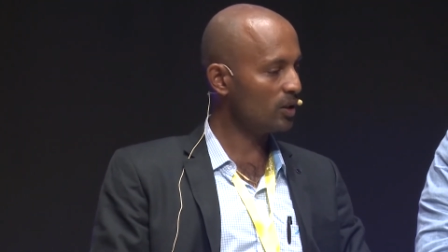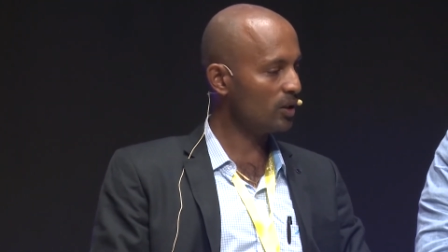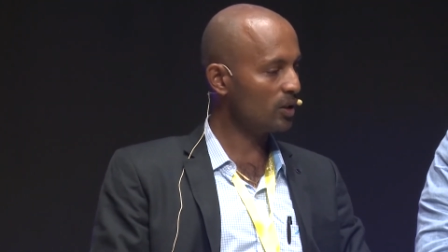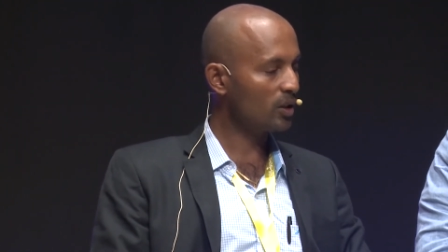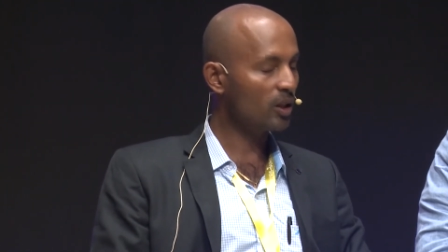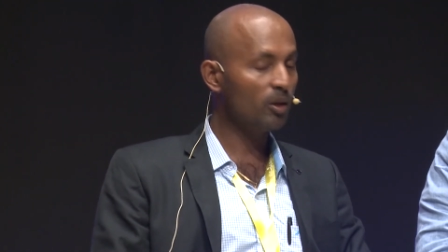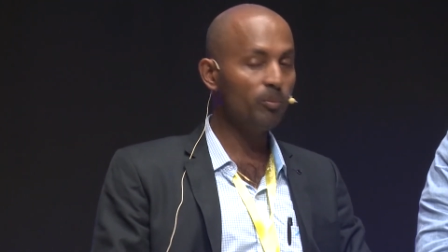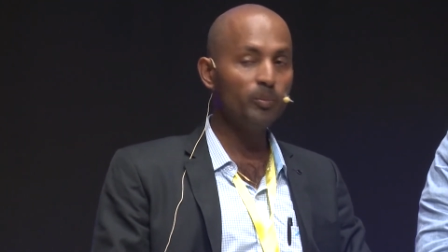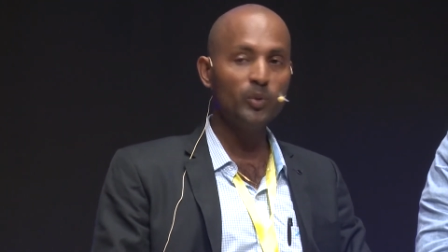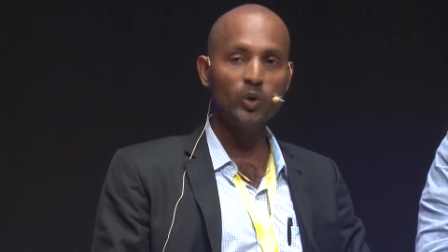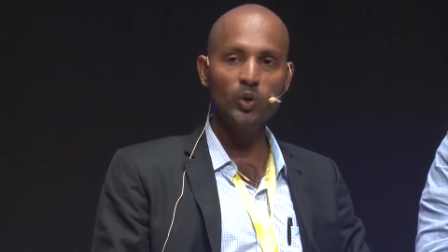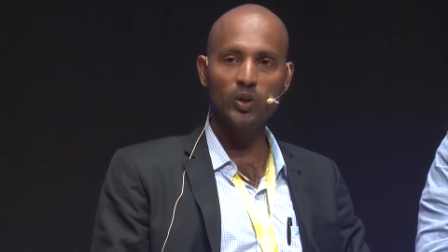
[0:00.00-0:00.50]

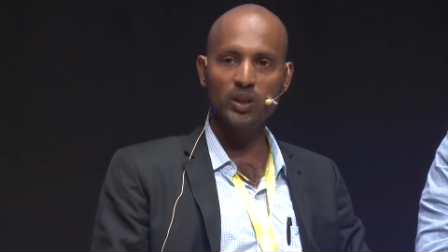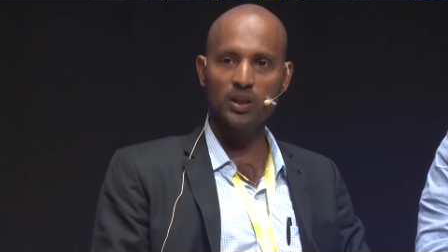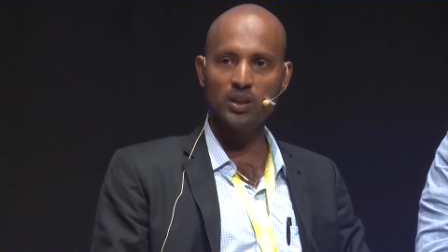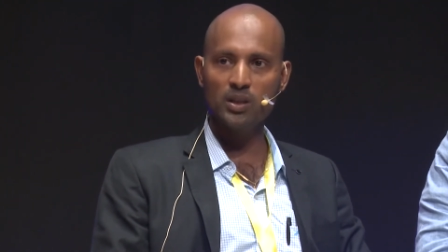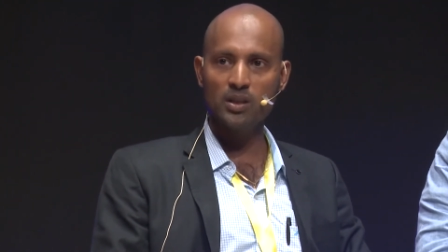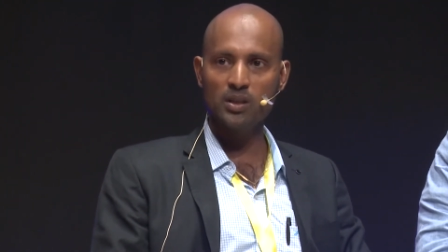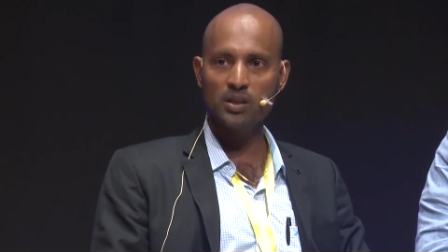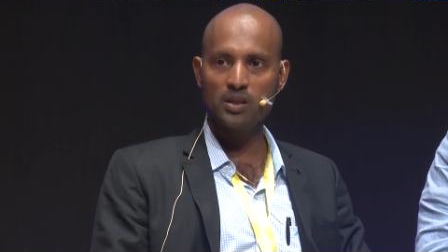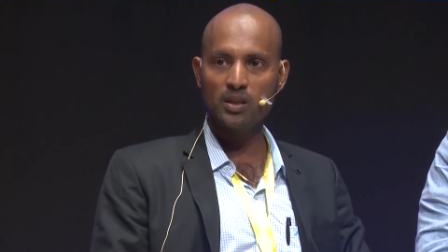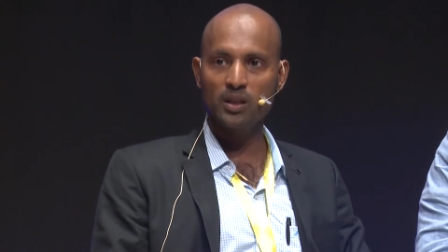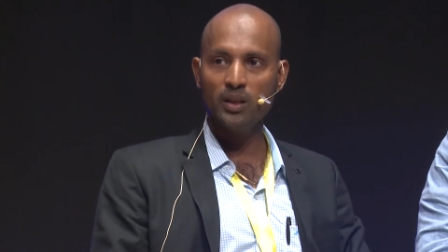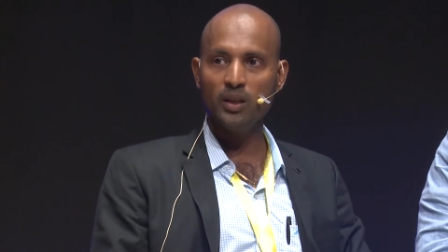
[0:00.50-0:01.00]

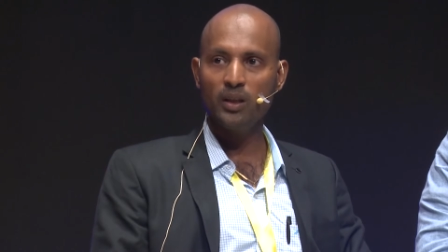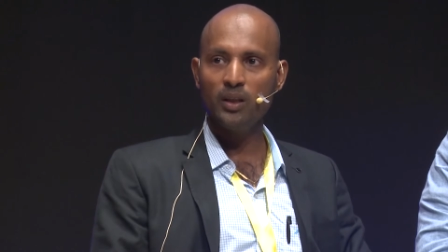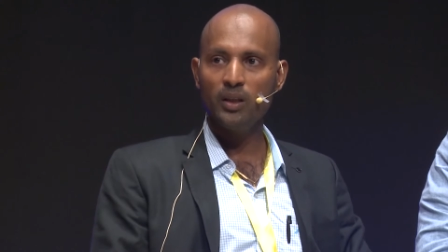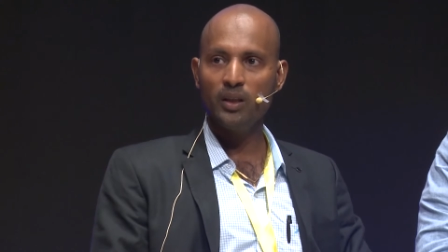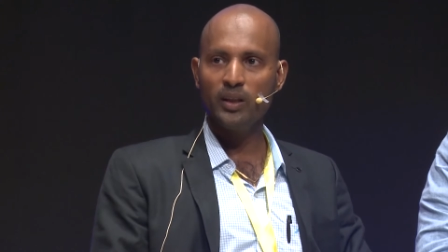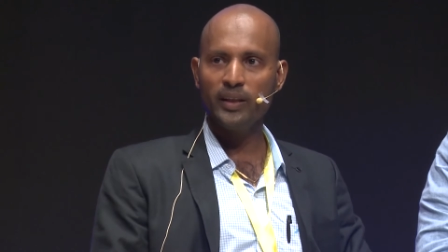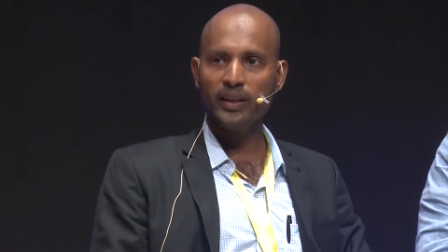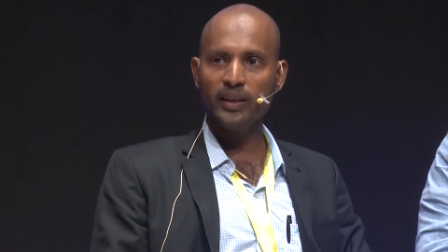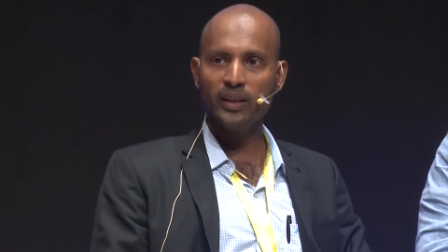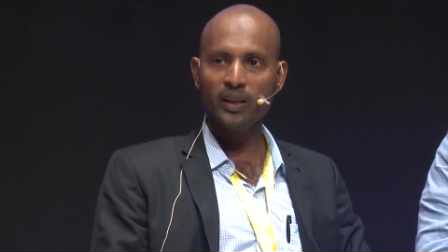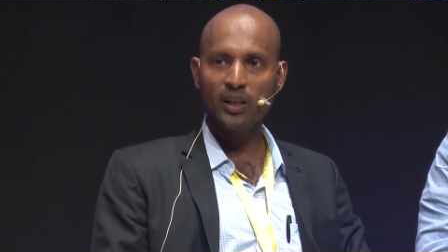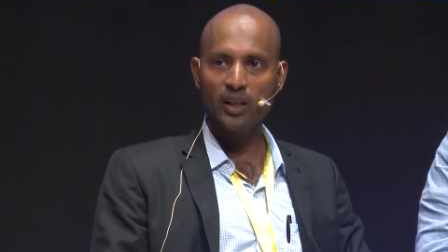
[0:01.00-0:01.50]
computers,
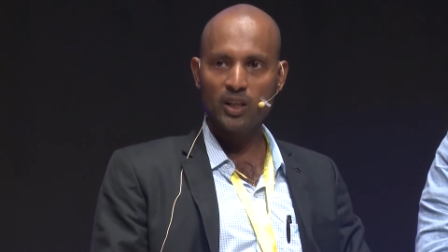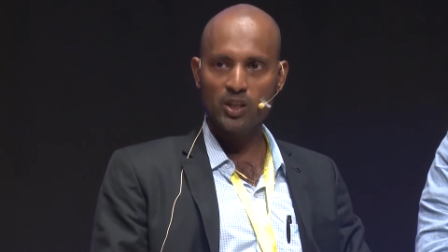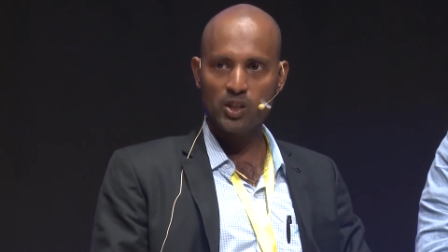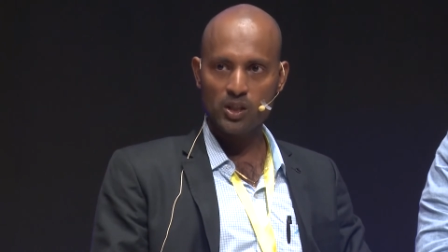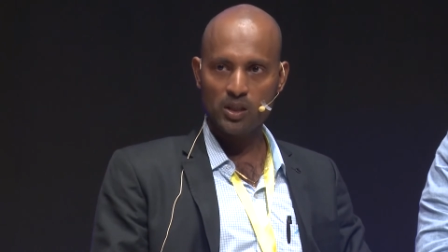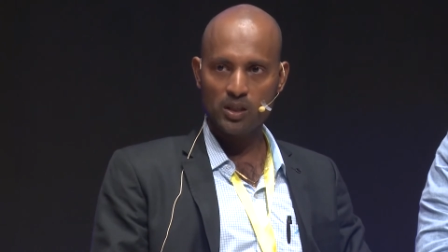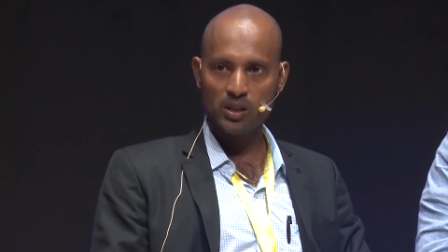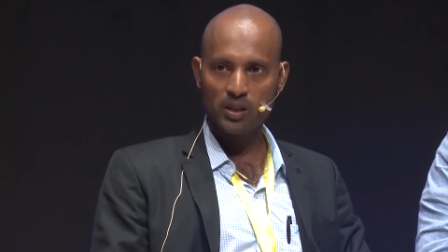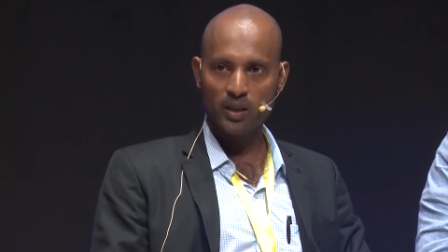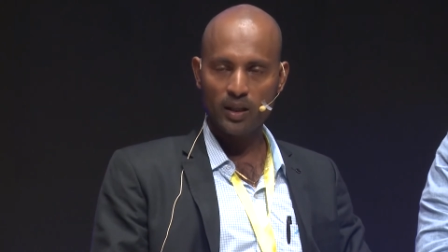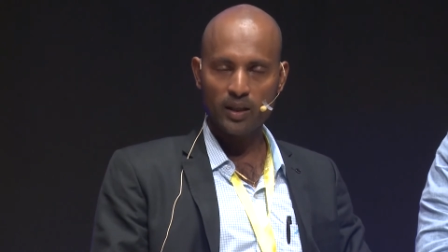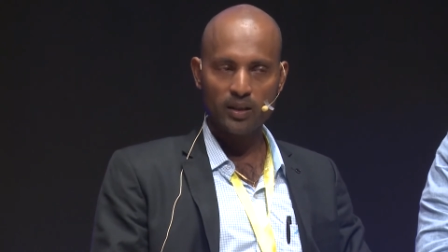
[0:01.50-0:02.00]

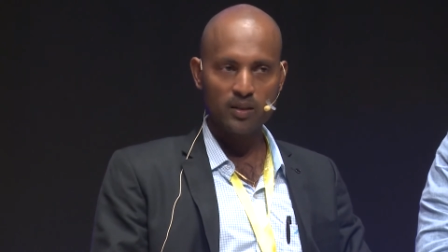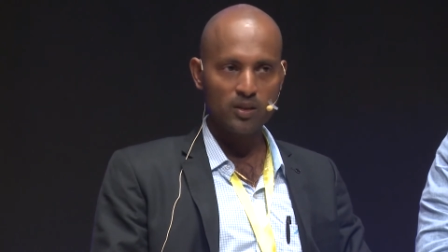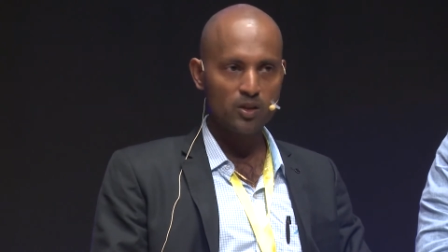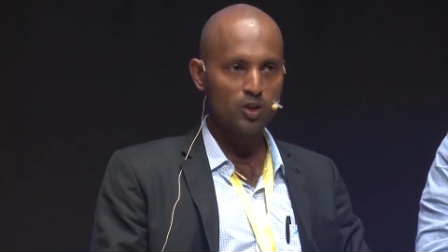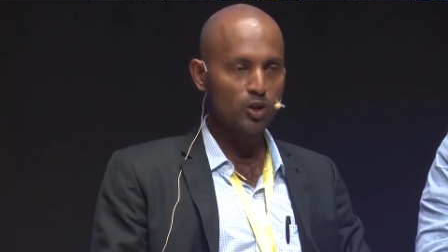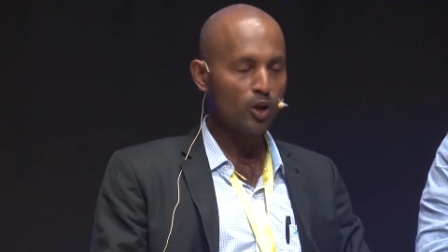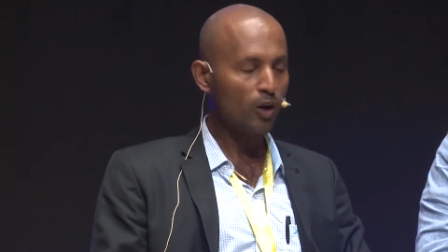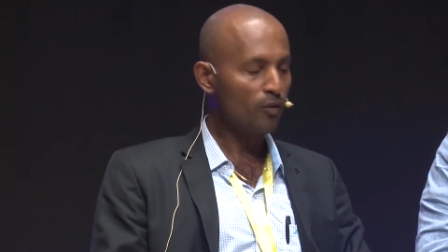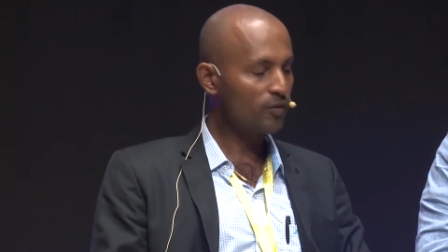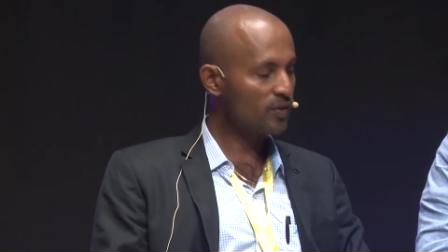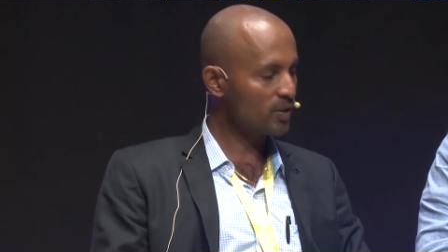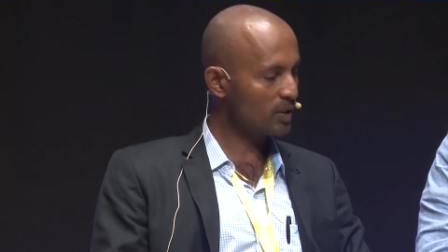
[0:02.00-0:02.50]
English, and
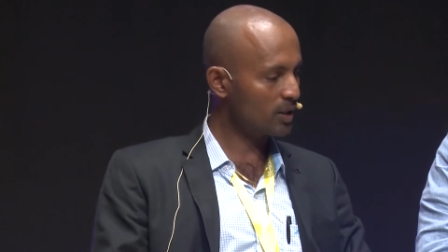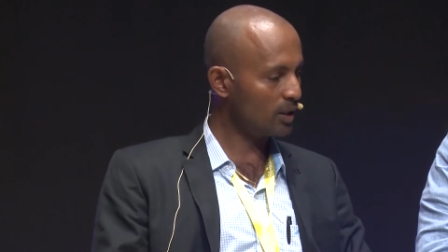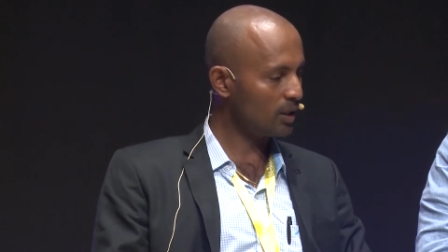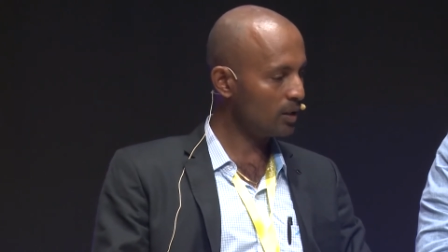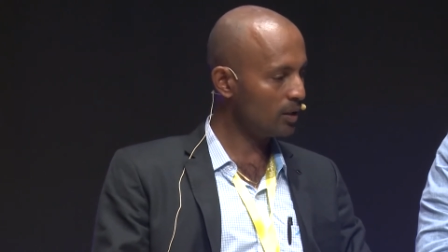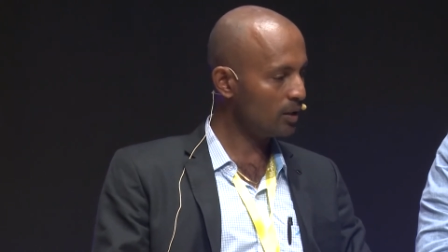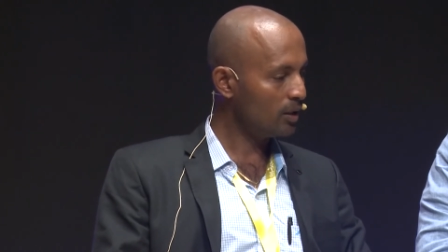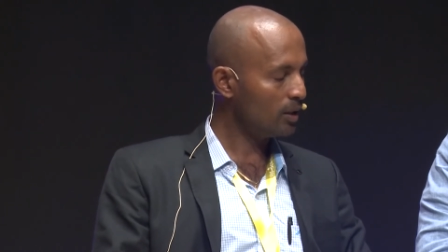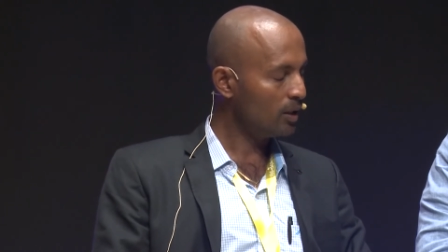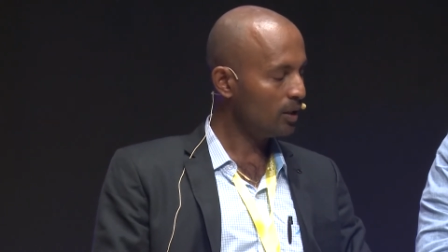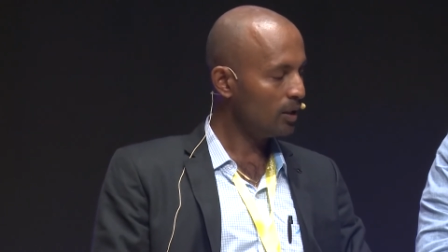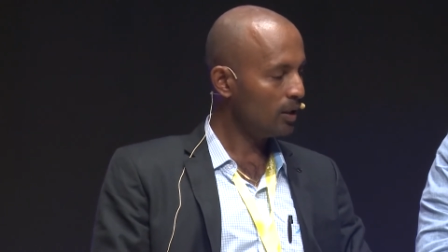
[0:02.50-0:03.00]
soft skill.